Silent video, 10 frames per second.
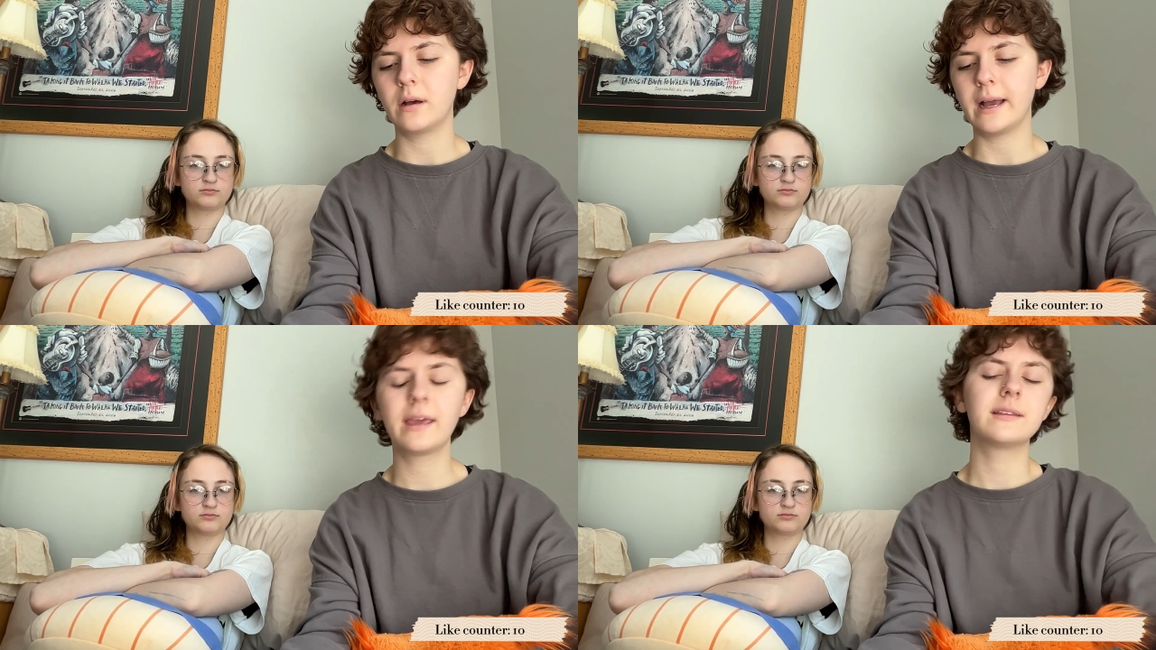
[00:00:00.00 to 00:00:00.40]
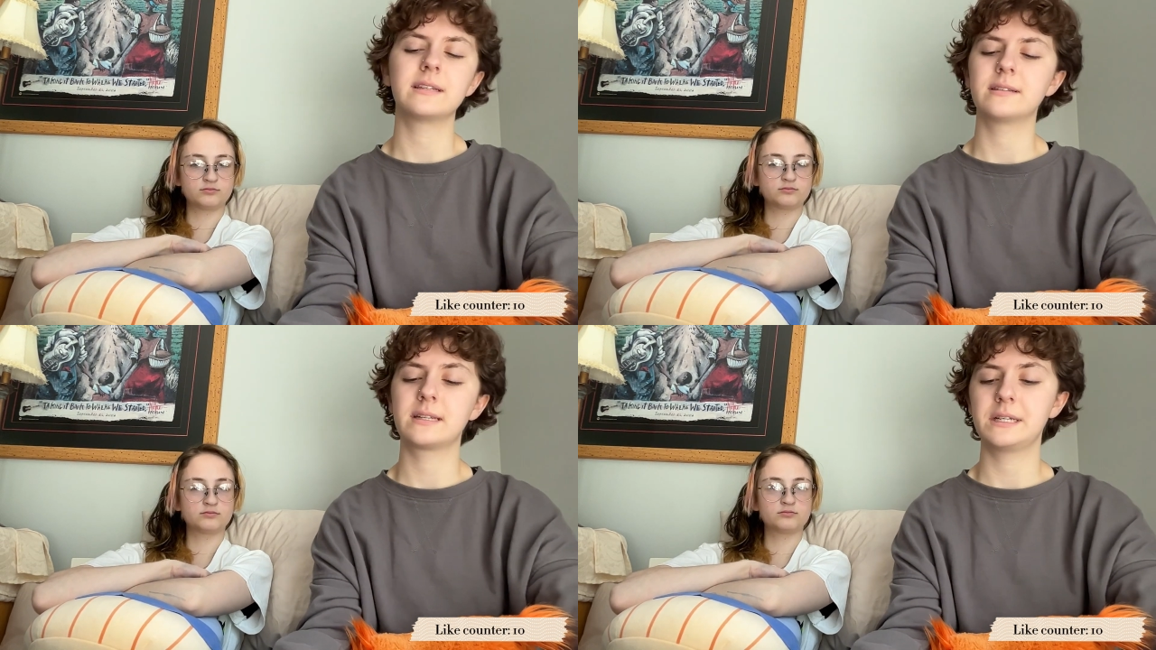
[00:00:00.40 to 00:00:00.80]
Speaker 1: I can't
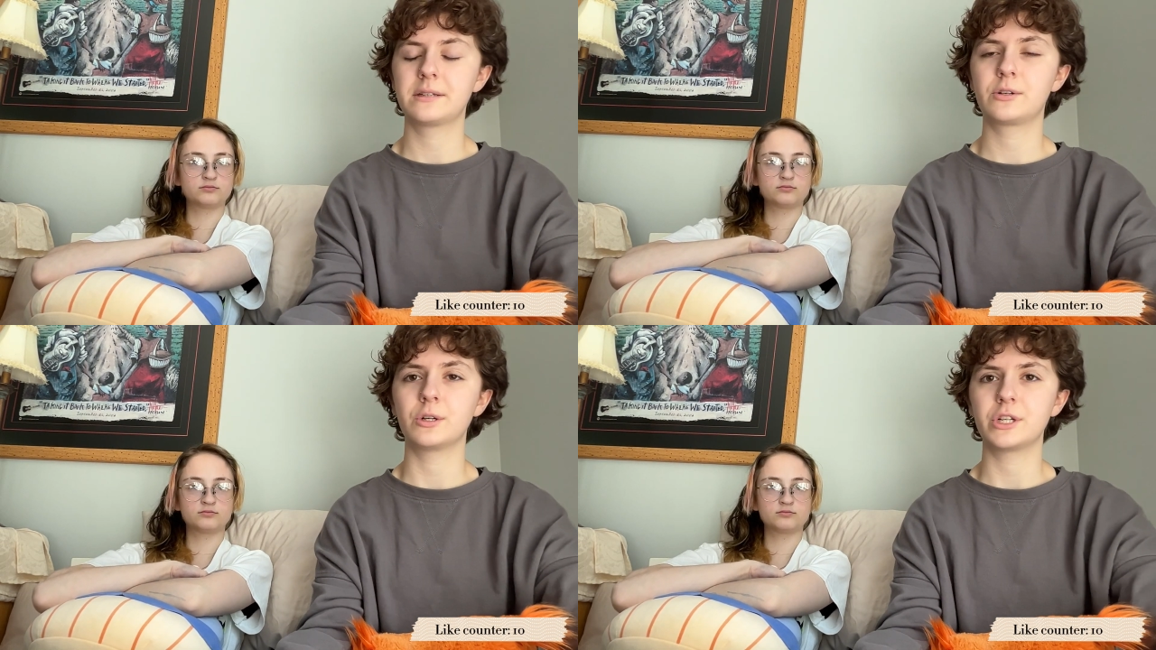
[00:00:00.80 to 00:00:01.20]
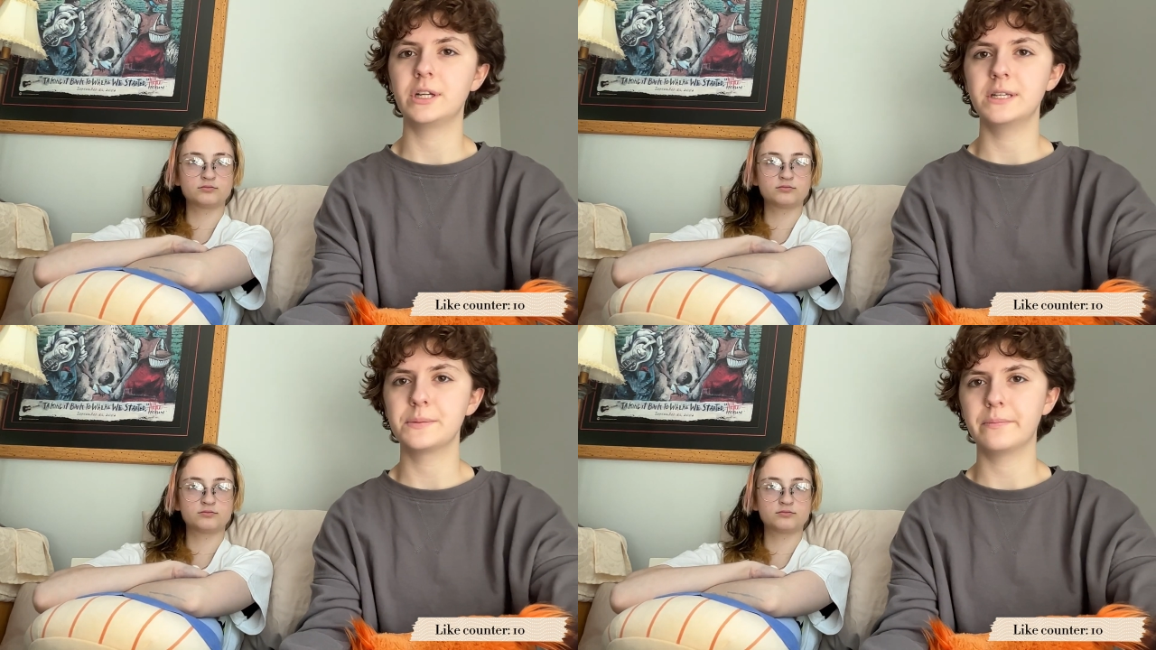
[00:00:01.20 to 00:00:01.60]
say this because
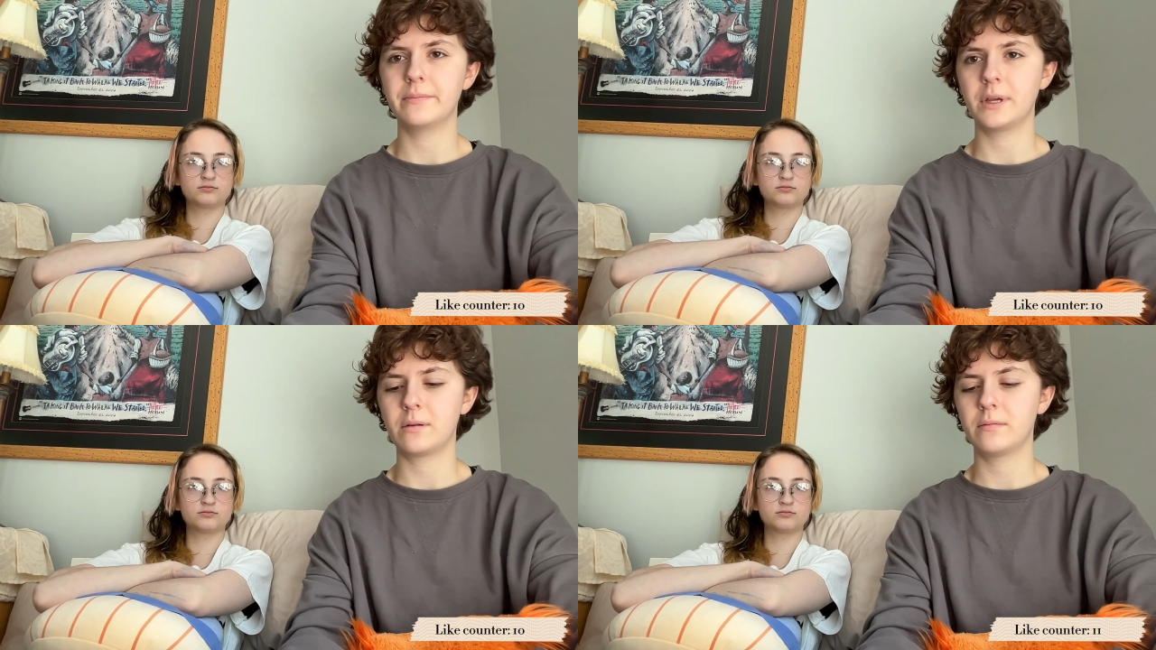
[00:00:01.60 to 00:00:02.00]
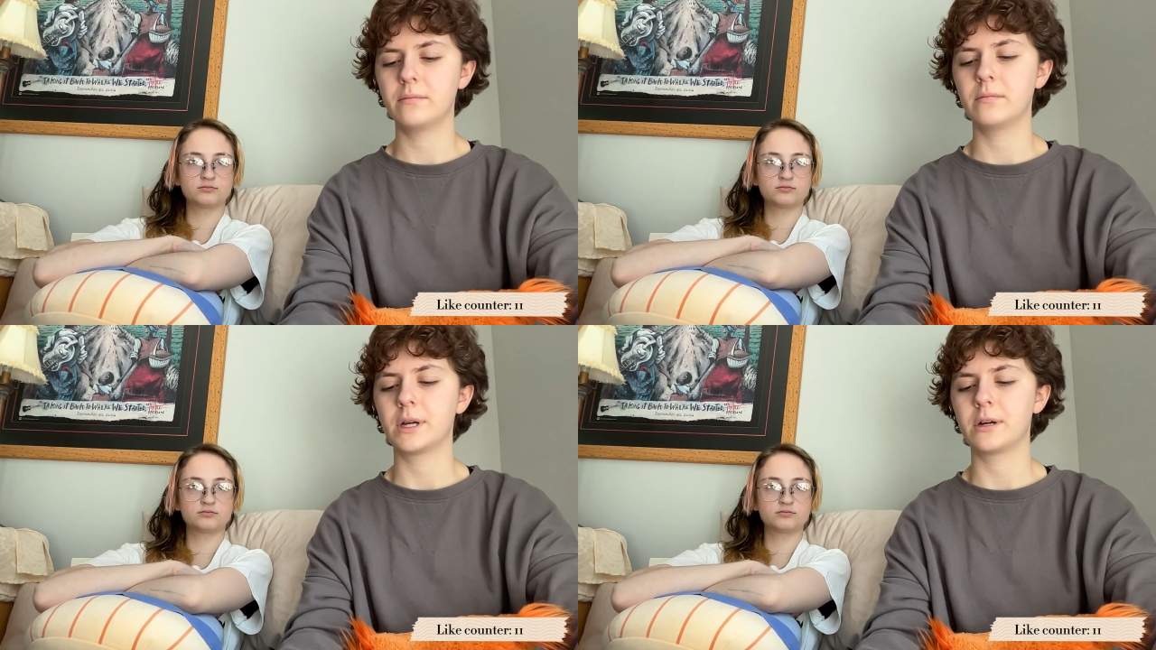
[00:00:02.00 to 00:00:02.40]
crochet is like
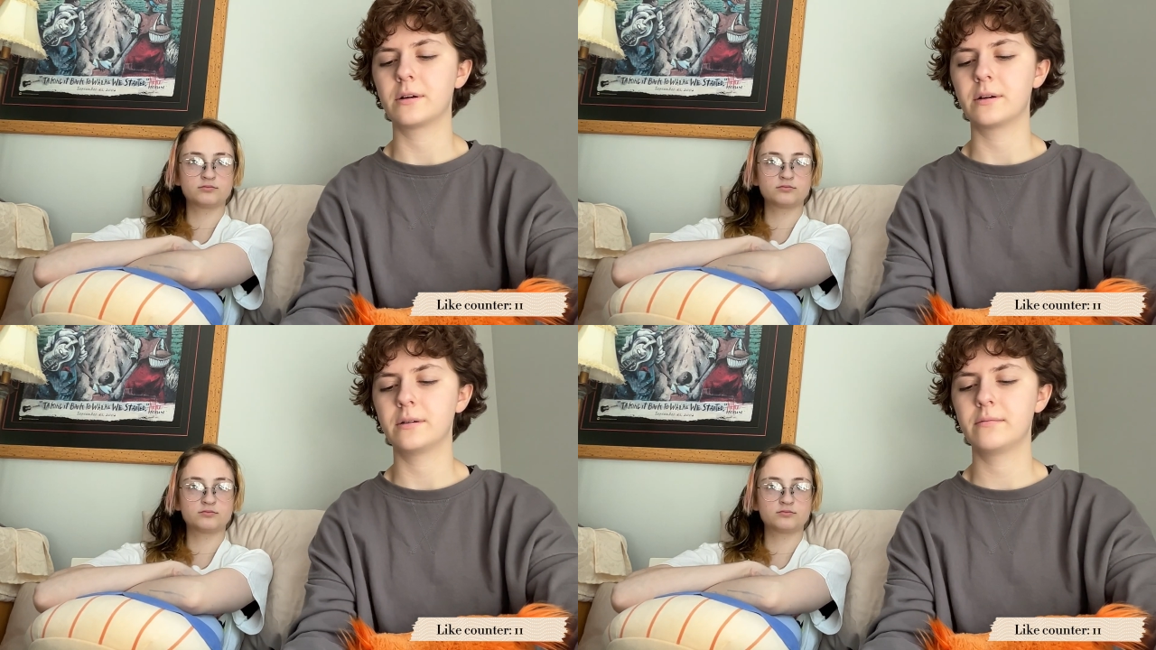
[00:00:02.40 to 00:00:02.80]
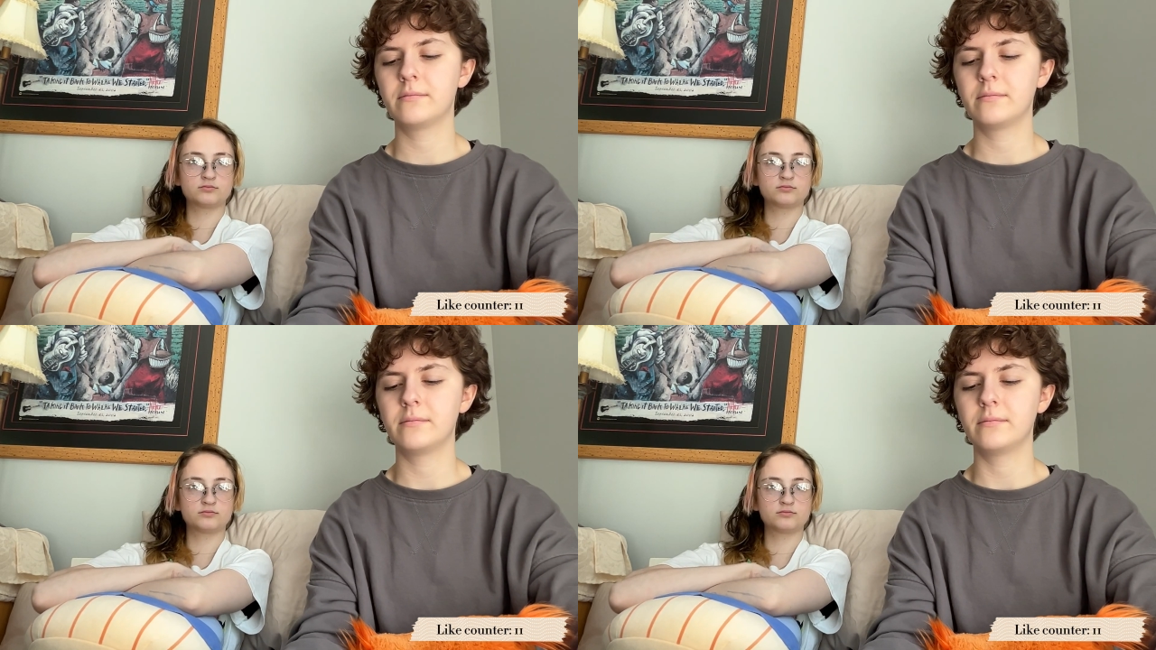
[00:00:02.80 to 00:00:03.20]
my current
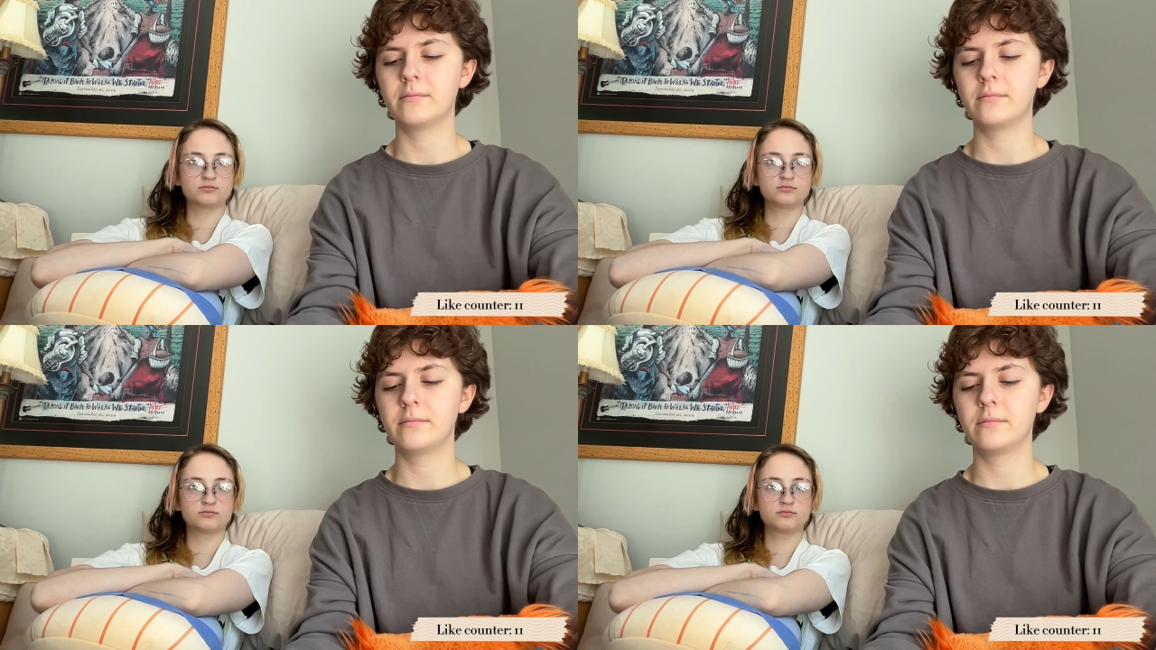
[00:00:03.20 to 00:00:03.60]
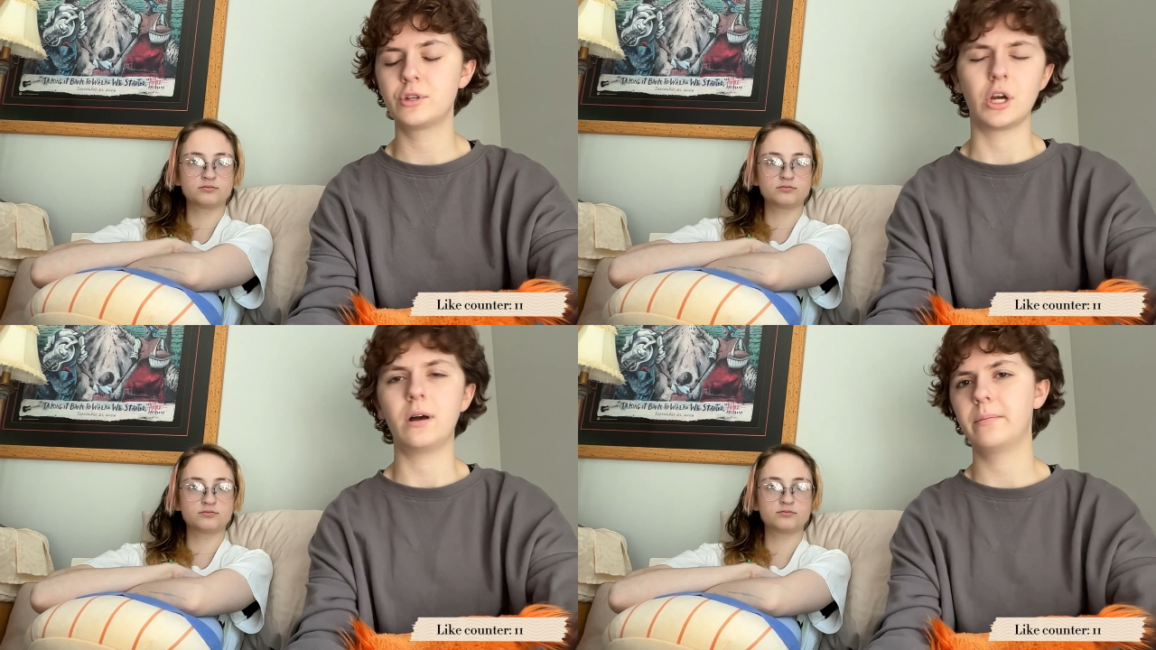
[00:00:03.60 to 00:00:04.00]

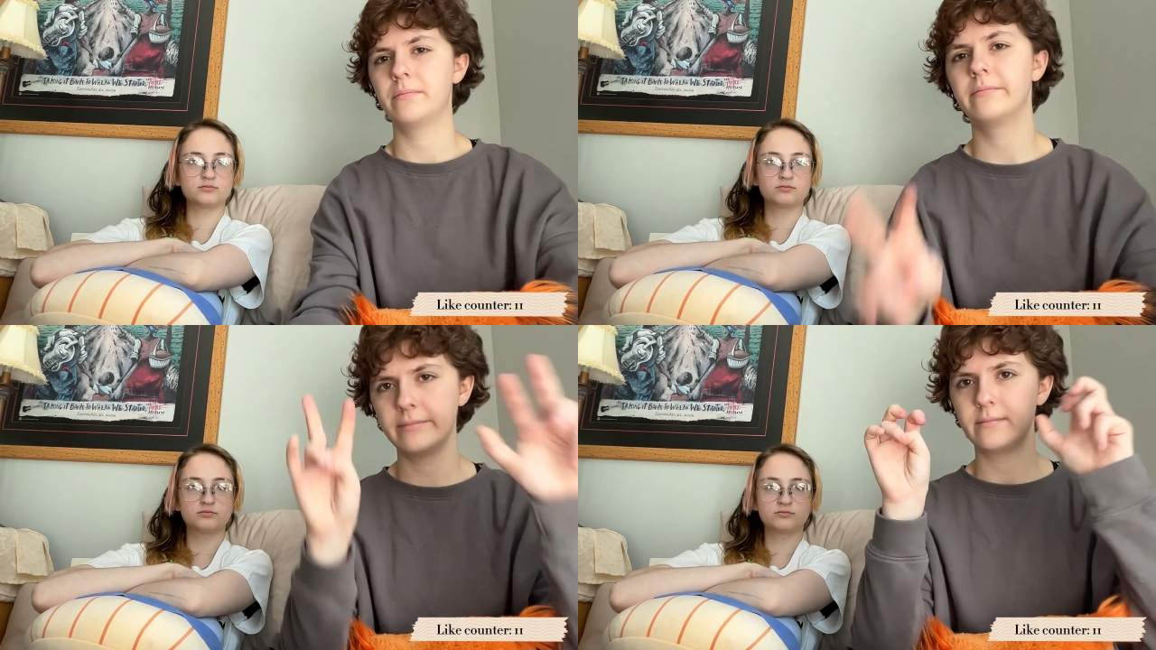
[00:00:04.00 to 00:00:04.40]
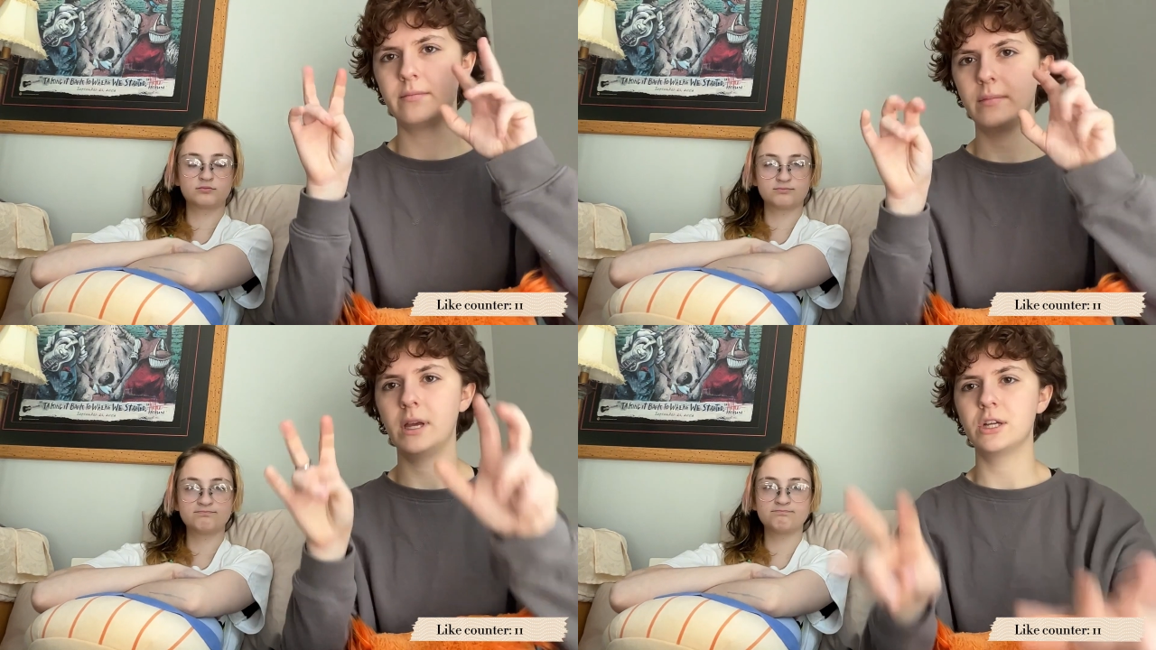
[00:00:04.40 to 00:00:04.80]
job
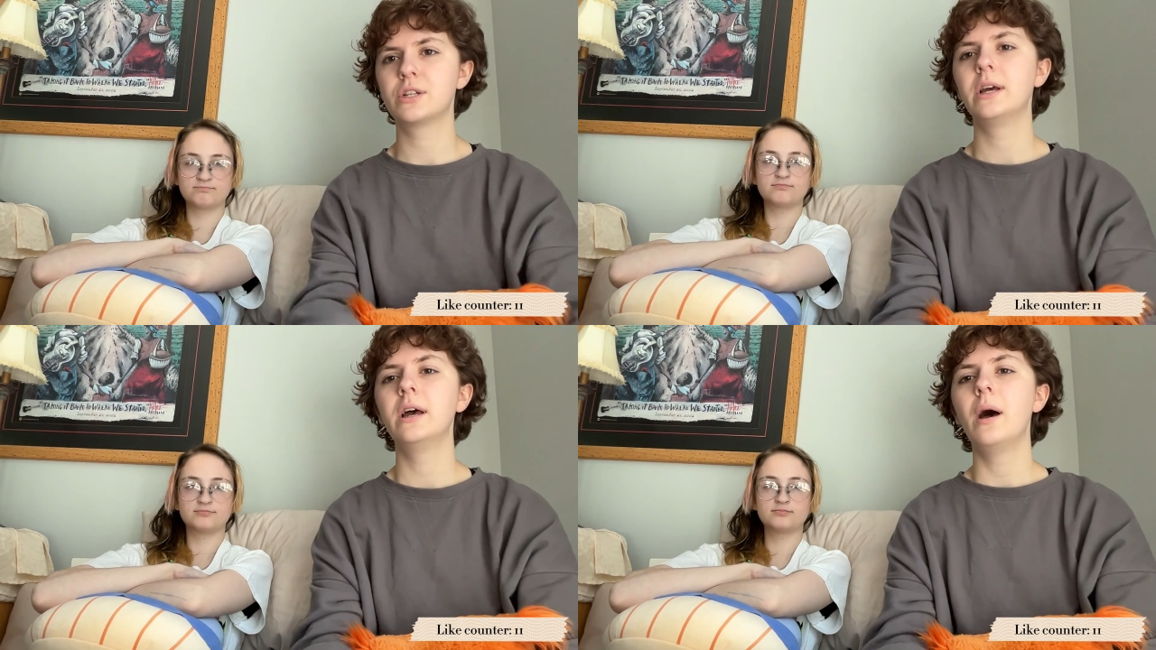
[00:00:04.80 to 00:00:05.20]
ish.